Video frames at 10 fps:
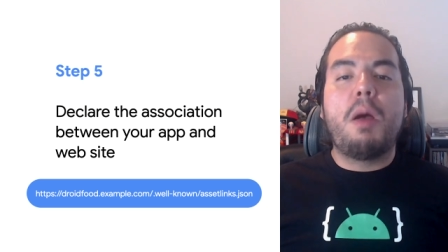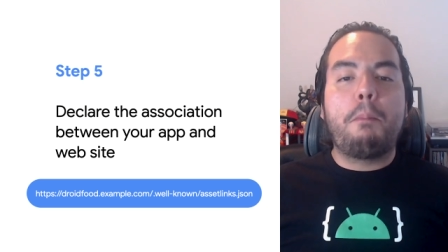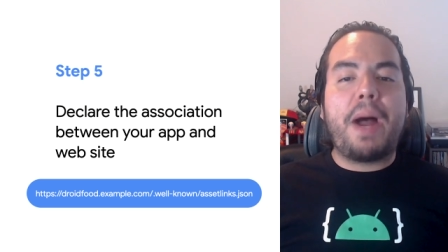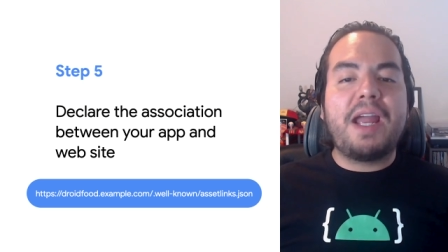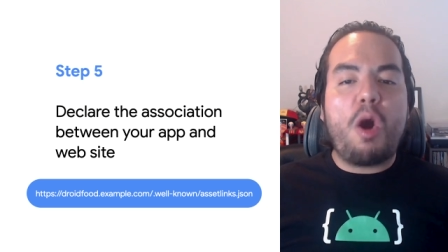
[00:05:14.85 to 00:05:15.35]

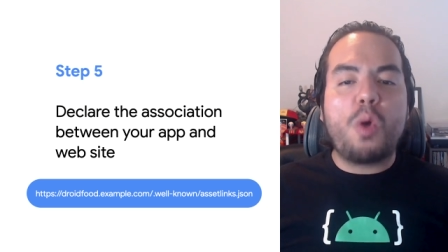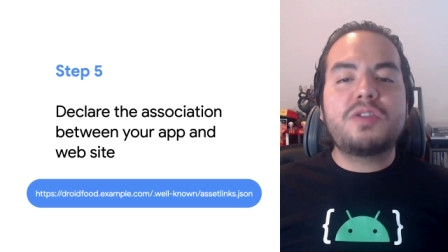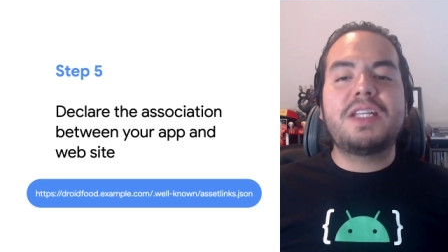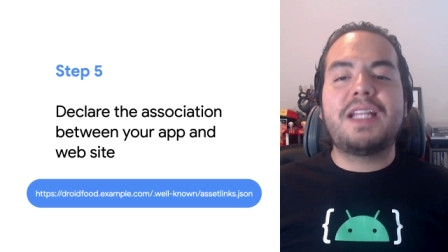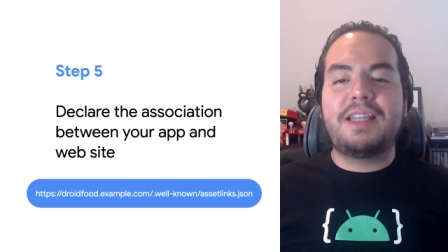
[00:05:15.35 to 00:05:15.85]
by
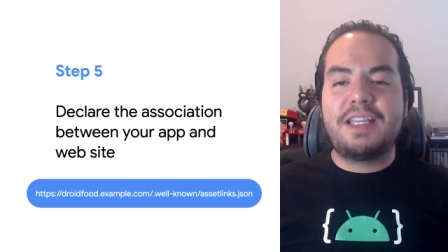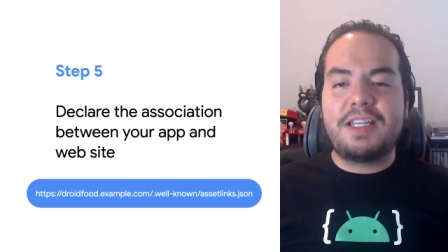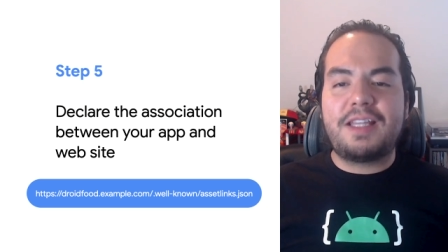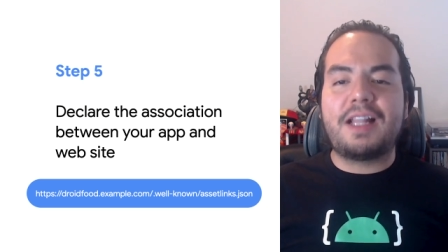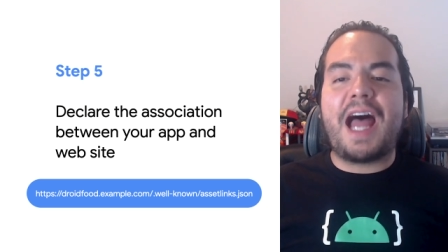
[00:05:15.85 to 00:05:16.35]
hosting a
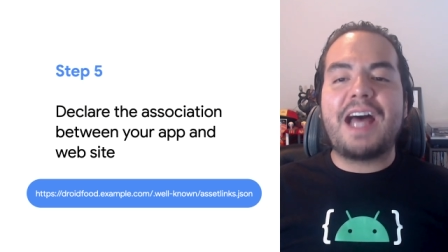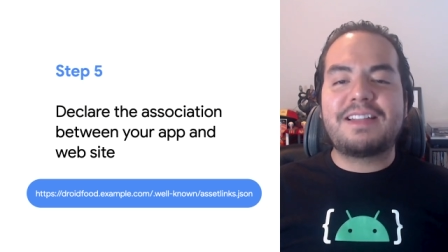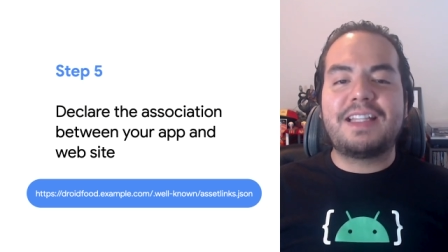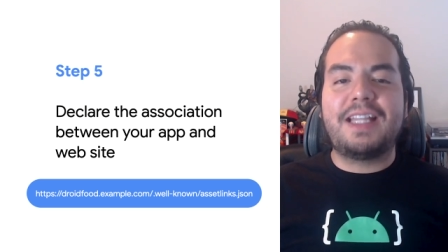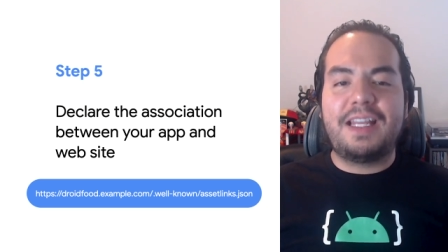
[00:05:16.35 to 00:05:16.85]
digital
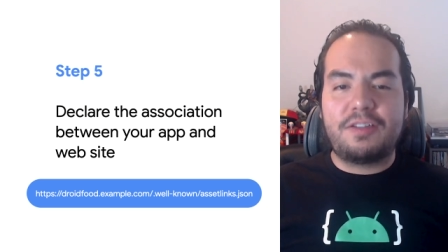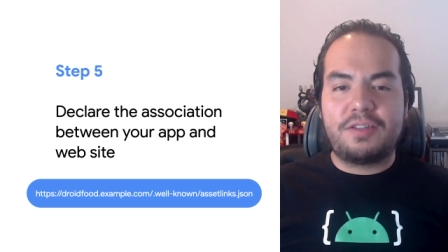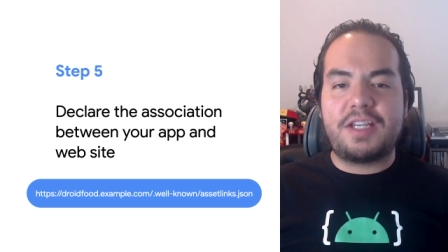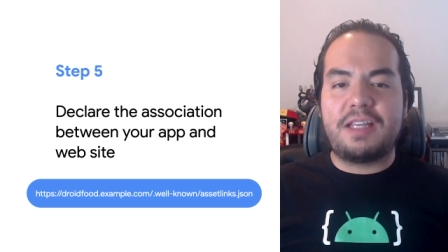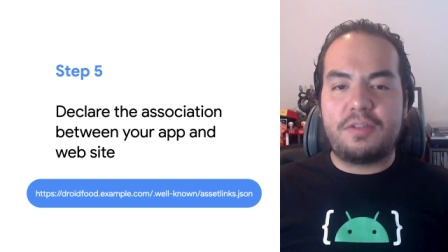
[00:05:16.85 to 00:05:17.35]
asset links
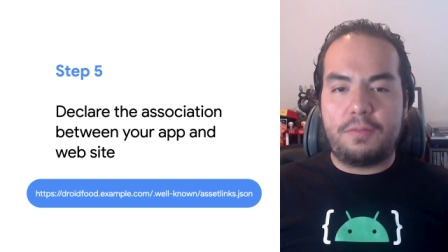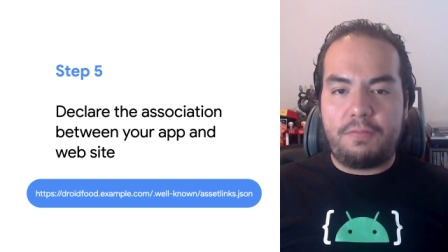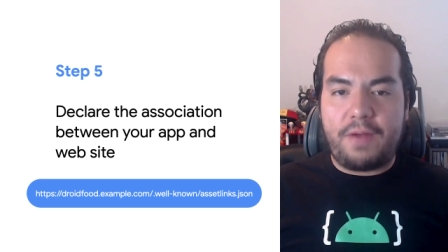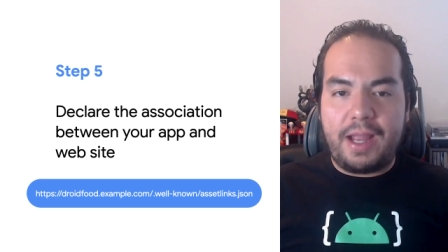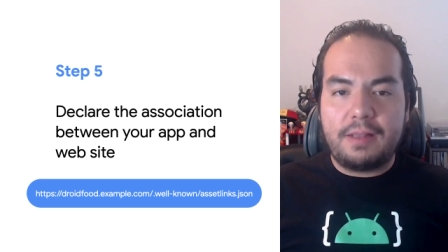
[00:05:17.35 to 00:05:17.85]
JSON
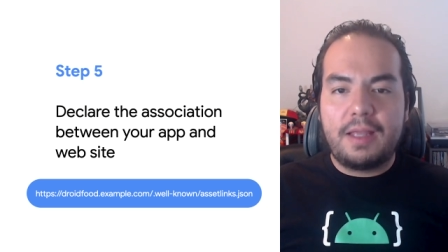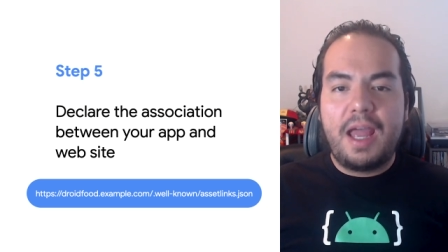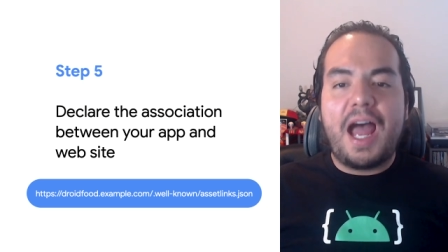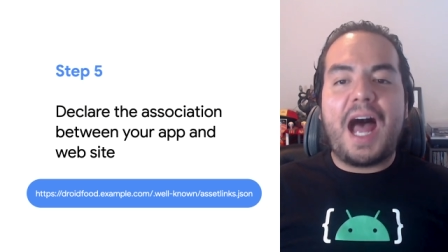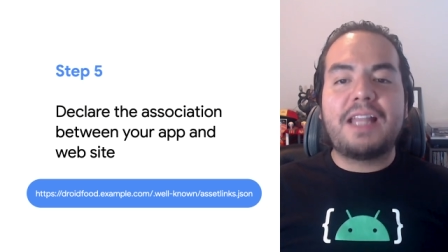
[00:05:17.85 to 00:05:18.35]
file
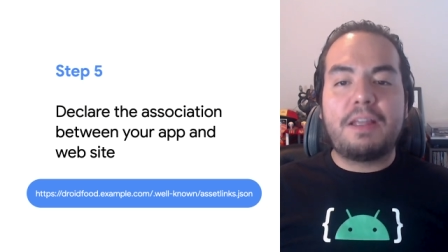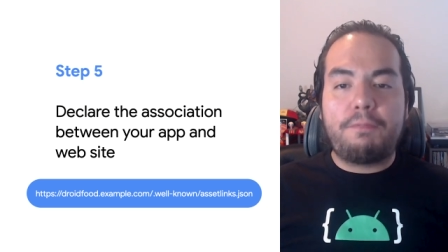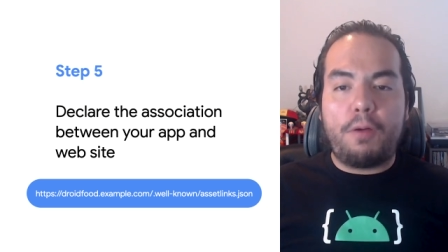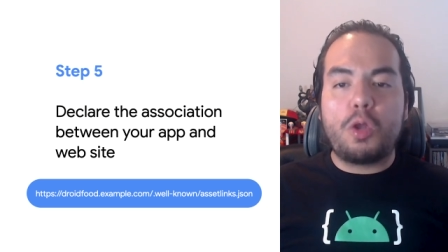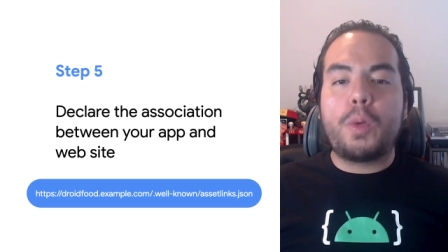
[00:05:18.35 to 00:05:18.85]
at the
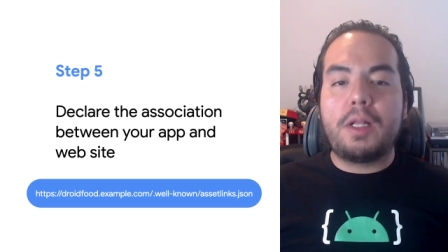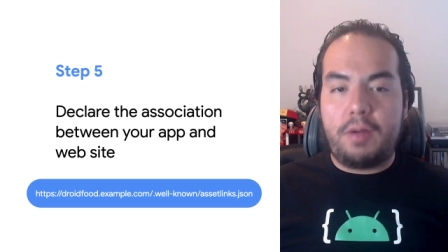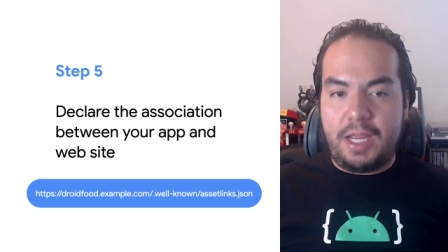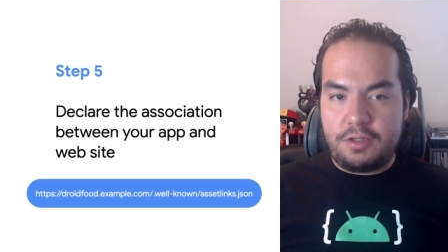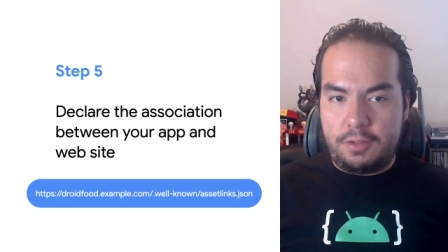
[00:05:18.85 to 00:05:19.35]
following
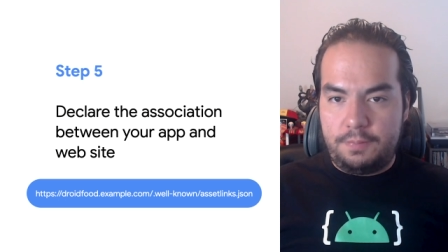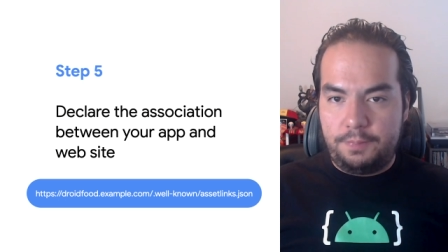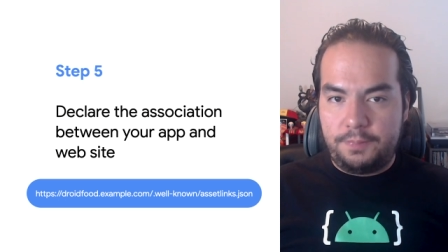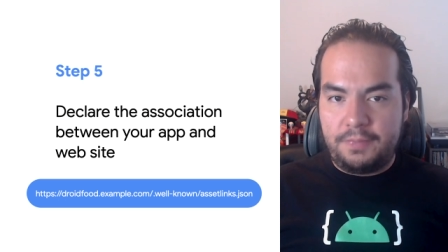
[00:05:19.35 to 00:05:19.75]
location.